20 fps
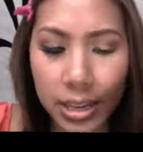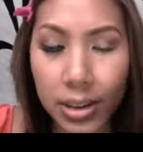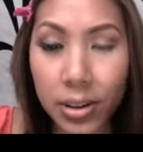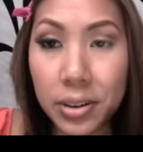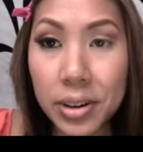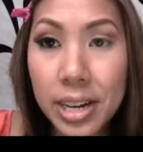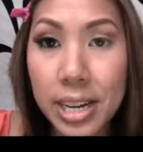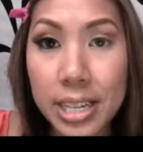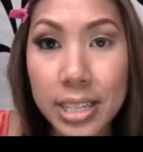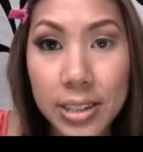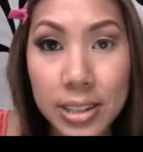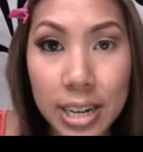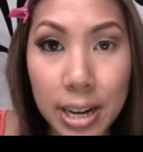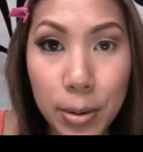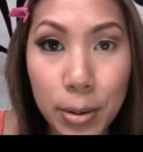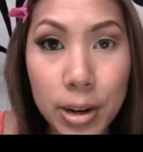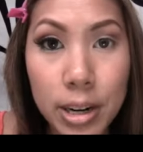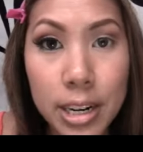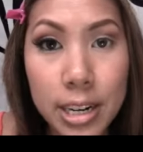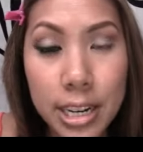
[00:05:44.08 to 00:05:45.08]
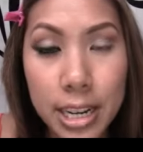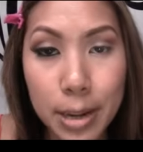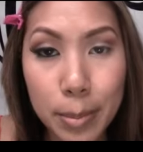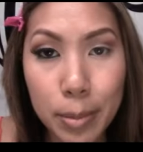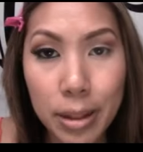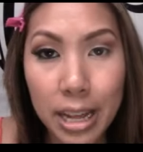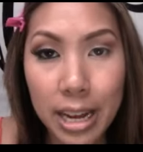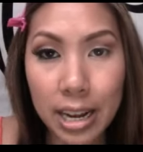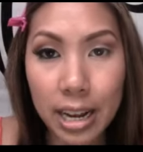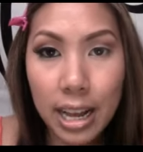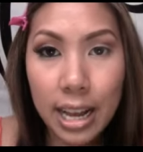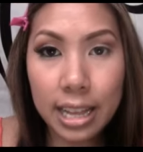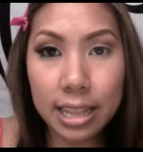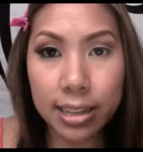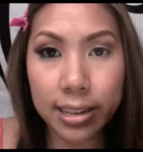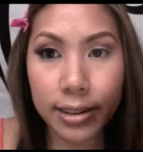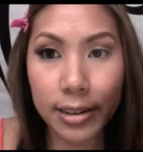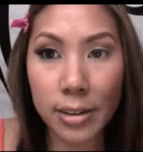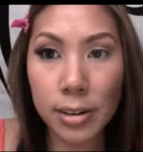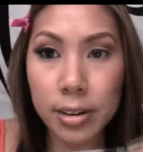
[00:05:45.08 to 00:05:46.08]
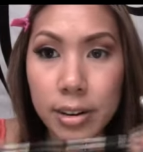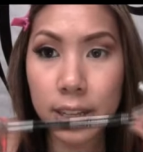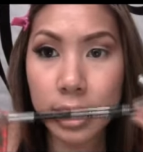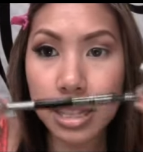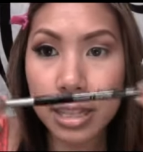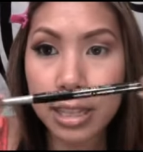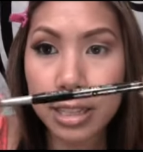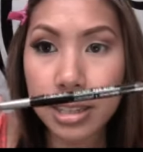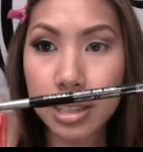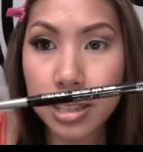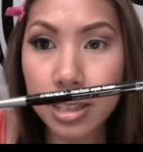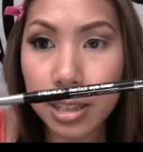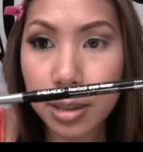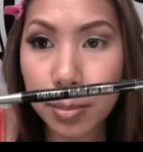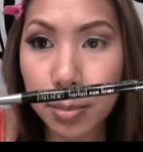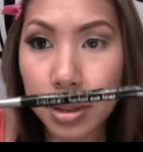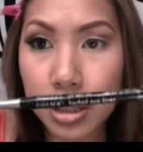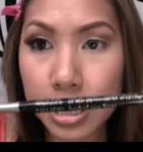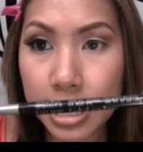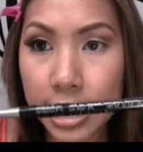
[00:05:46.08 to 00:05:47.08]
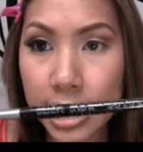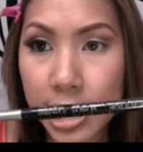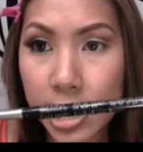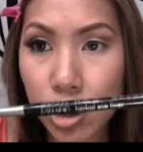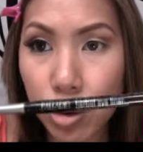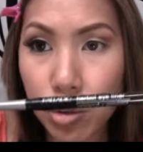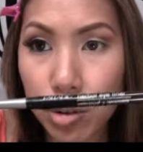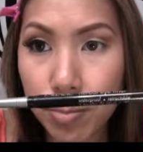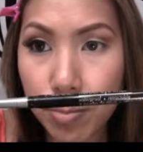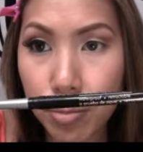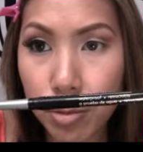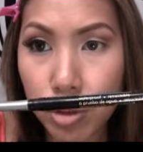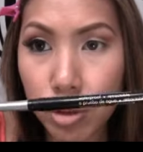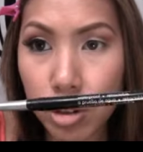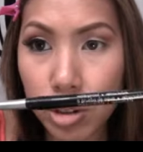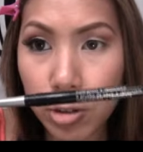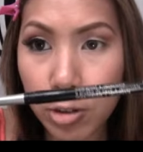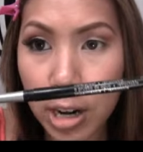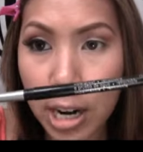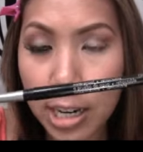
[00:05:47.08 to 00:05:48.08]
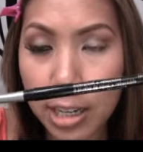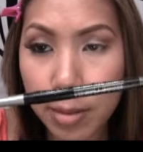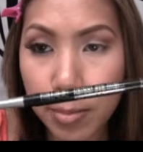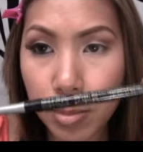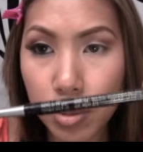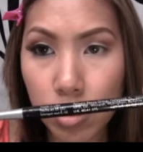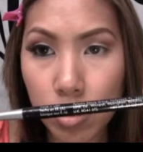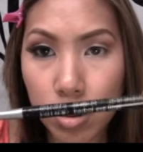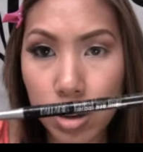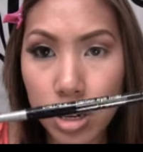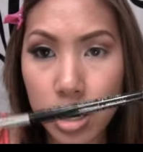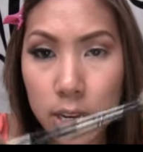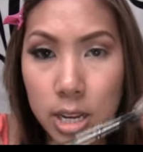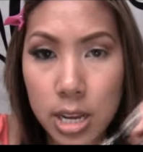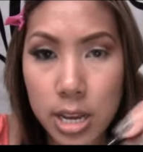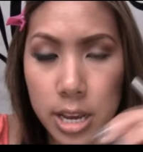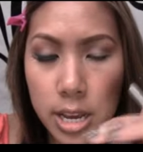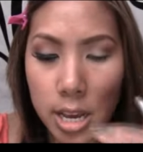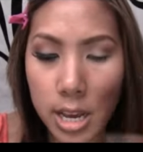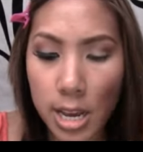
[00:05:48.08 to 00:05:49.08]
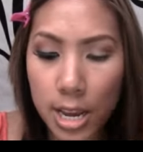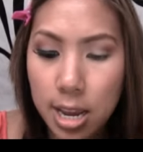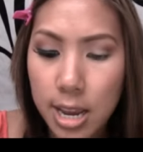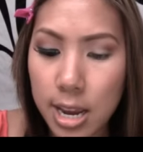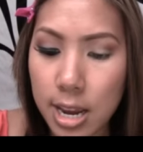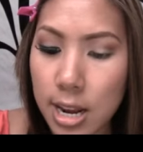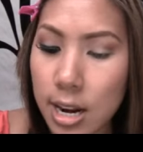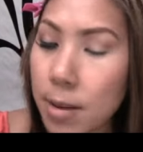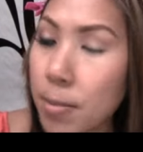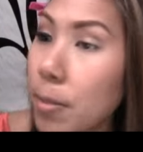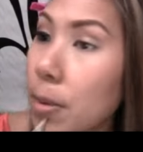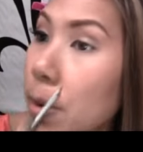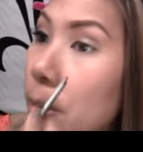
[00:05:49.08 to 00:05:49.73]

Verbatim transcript: Okay, so now we're going to take black eyeliner and this is the Palladio retractable one and I'm